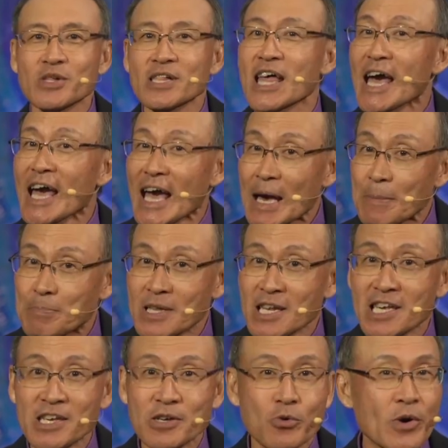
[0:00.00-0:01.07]
will
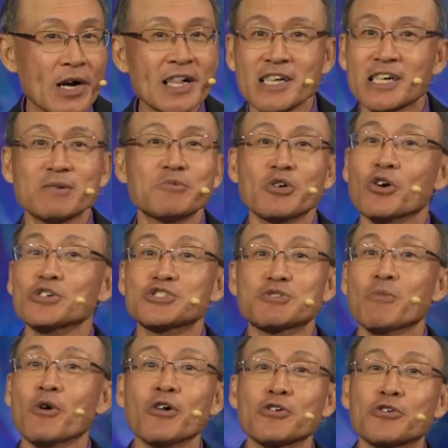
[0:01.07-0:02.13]
happily welcome your
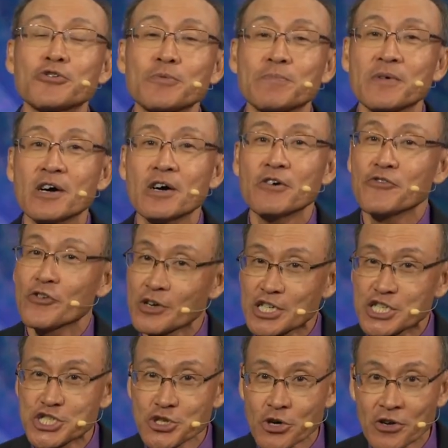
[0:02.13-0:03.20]
small group for a
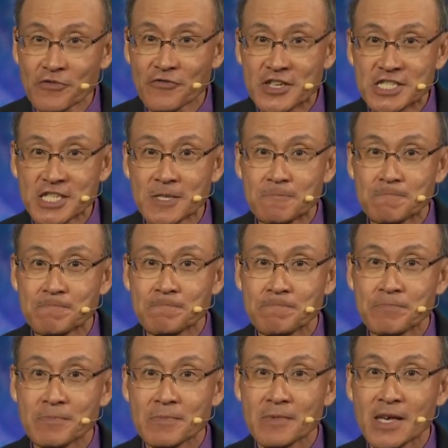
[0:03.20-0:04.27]
short visit,
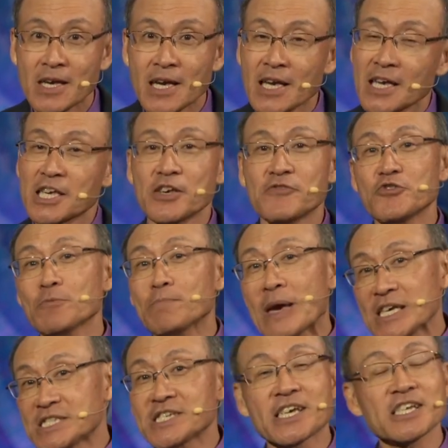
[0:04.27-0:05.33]
give you
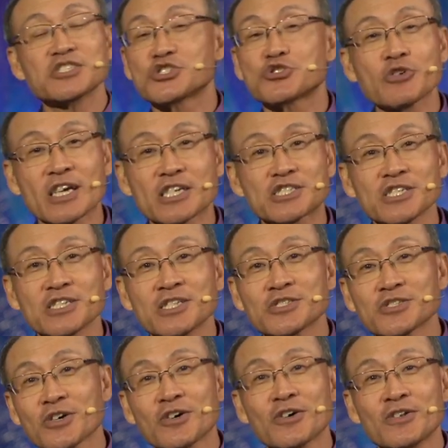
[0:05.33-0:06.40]
basic instructions
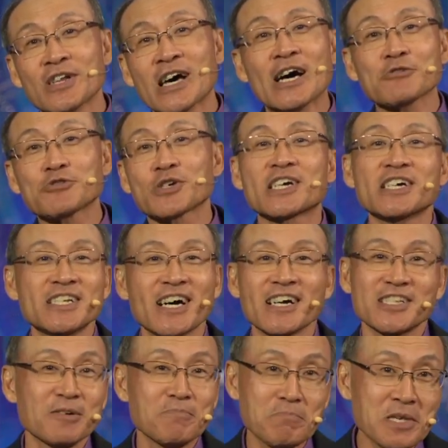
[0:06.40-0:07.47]
on how to
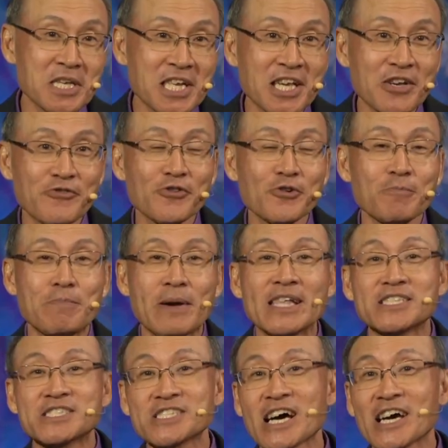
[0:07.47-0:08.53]
conduct a meaningful
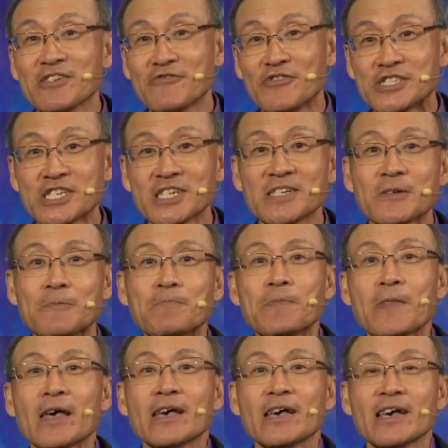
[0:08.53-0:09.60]
bedside visit,
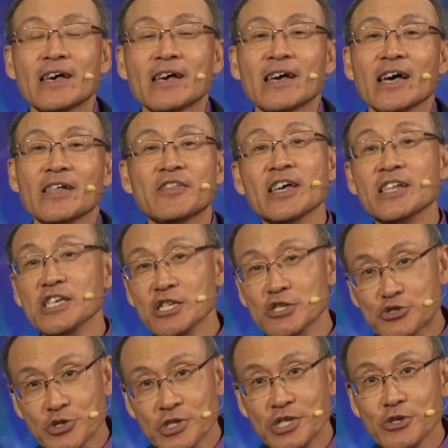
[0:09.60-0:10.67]
and then
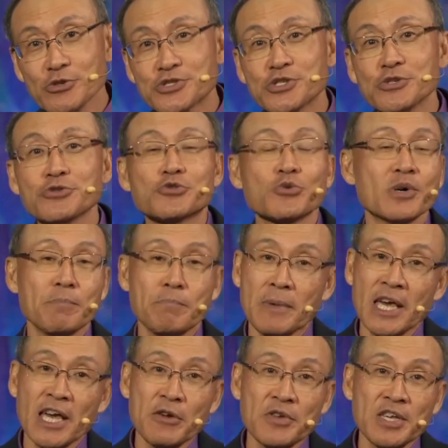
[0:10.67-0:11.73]
introduce you to a
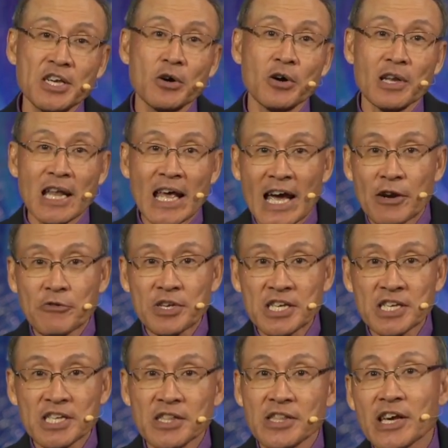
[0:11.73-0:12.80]
Mary or
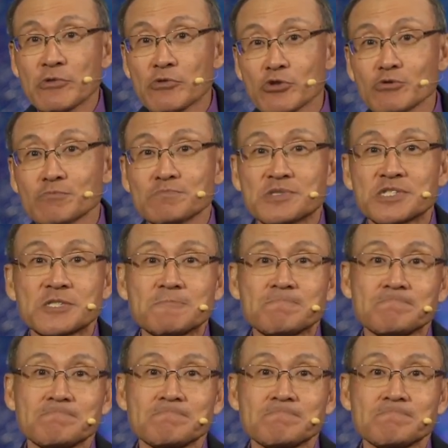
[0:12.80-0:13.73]
Larry in their rooms.